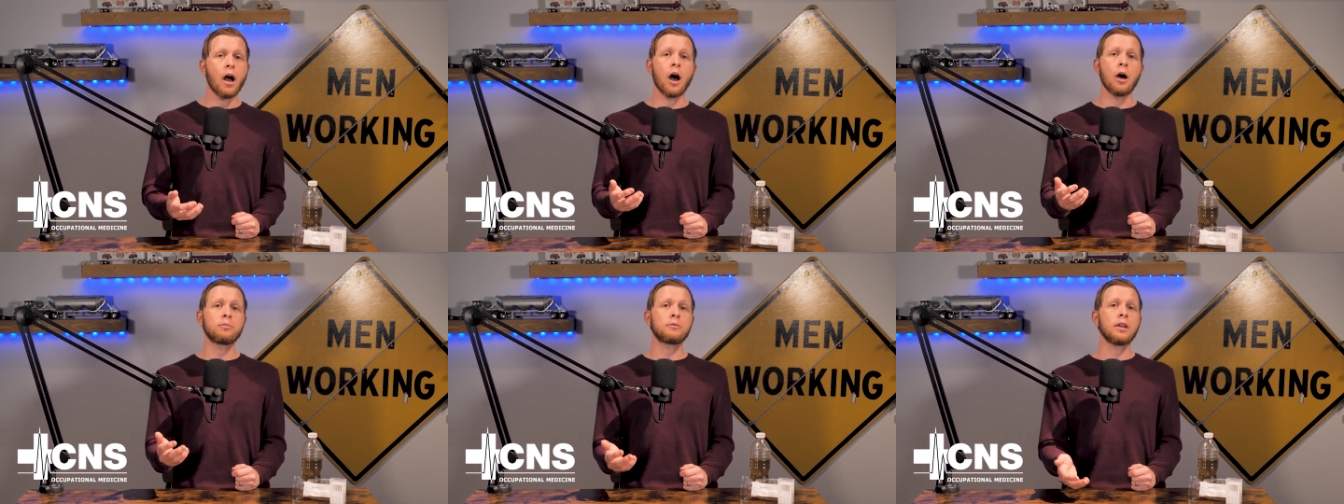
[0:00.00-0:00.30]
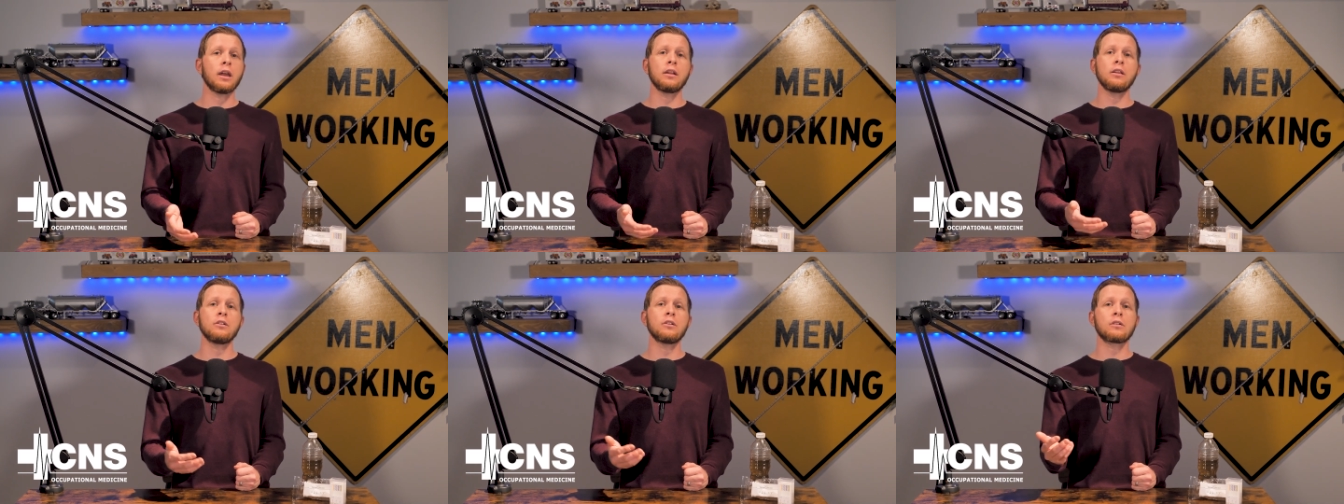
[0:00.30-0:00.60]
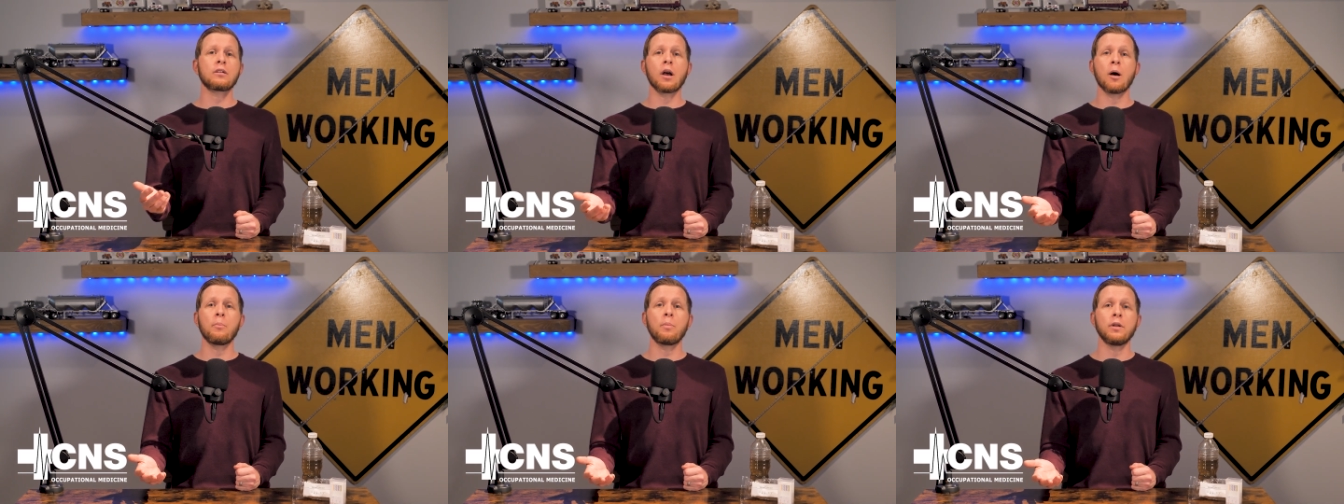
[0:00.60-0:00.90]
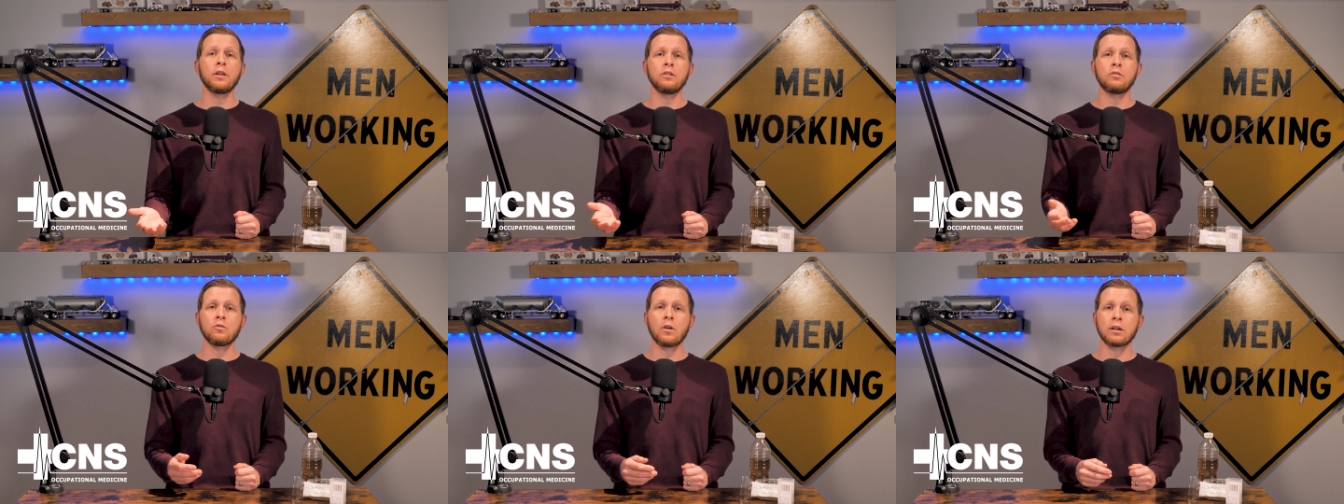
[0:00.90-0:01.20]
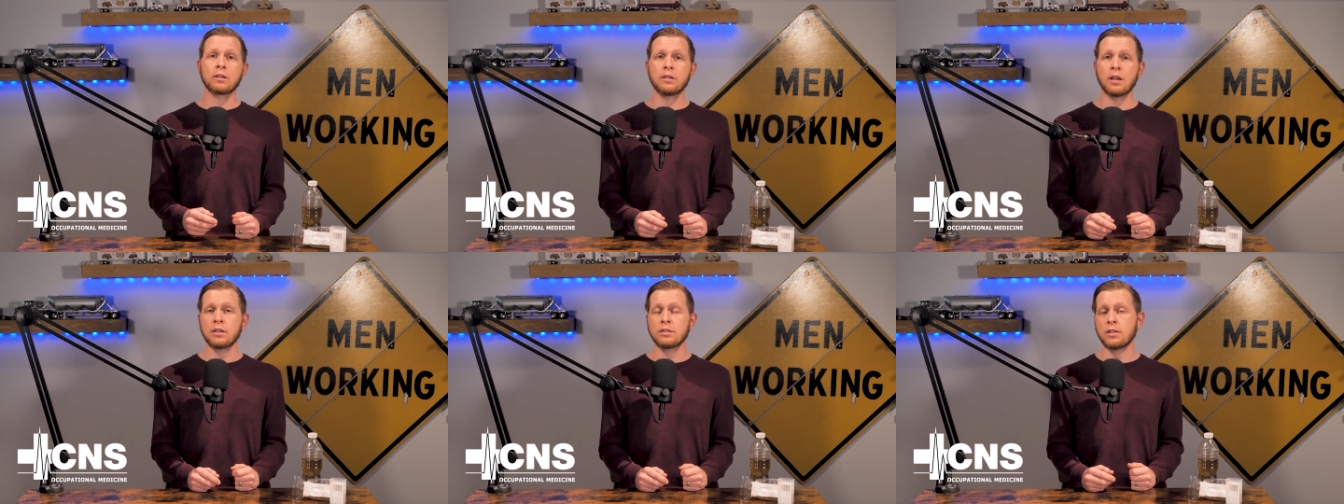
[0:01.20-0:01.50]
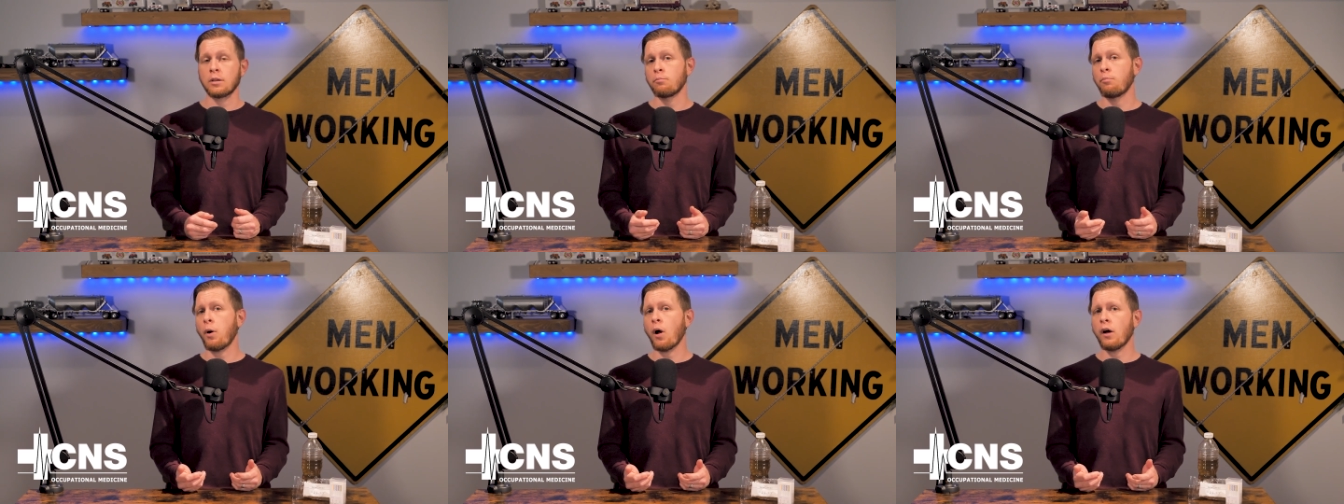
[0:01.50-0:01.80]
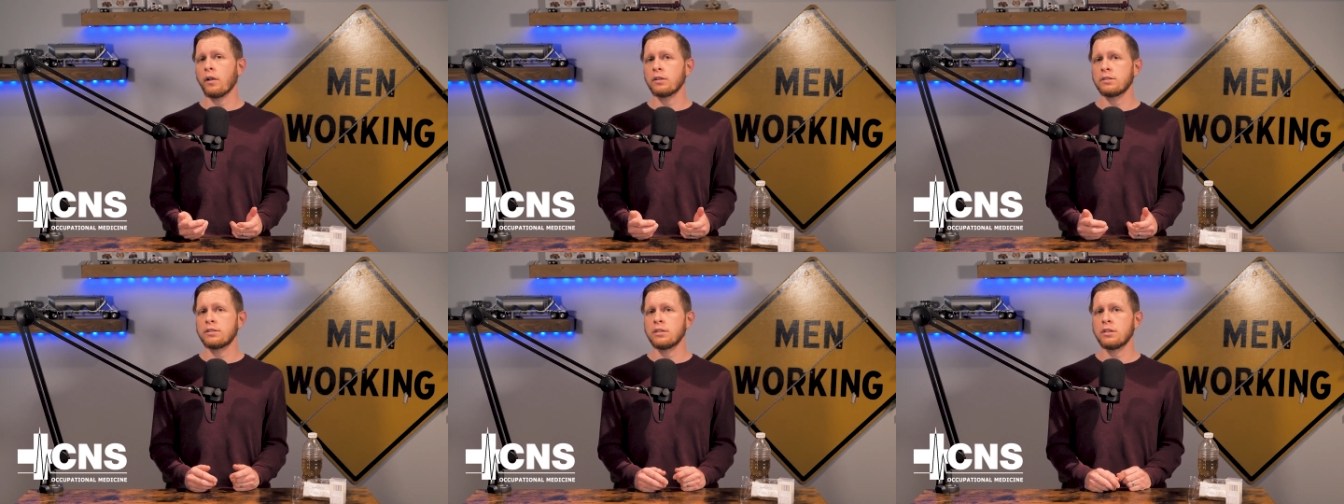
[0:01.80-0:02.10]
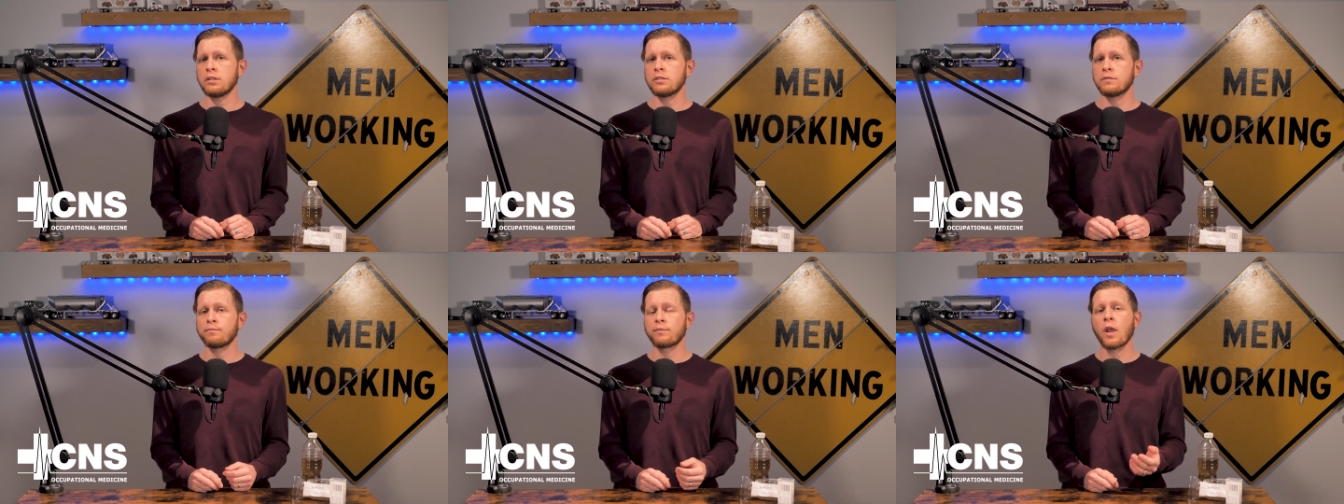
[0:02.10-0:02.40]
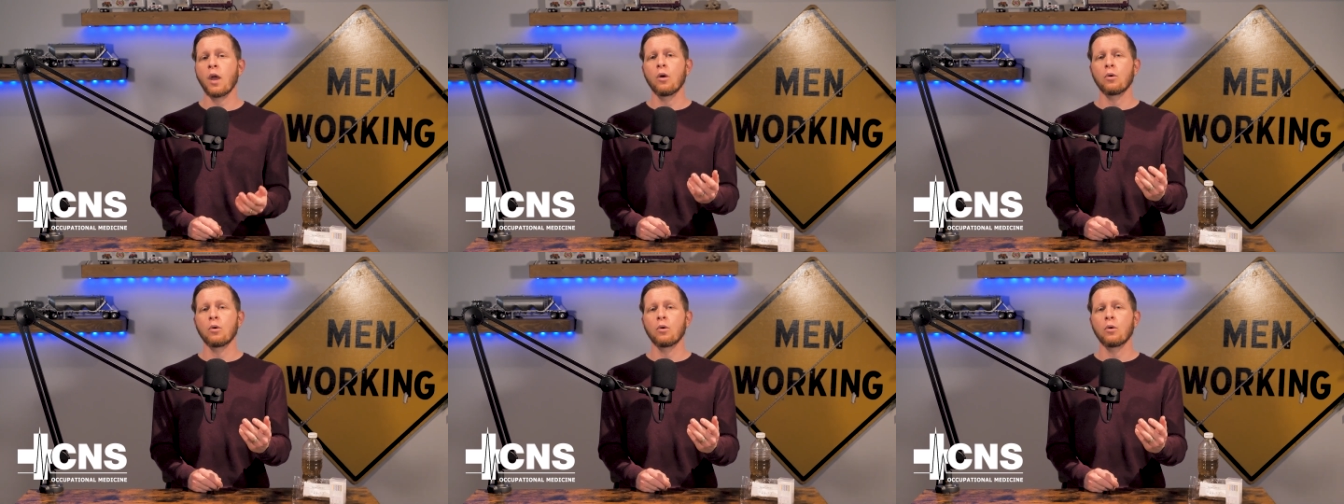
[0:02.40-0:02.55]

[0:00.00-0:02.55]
updating your company drug testing policies,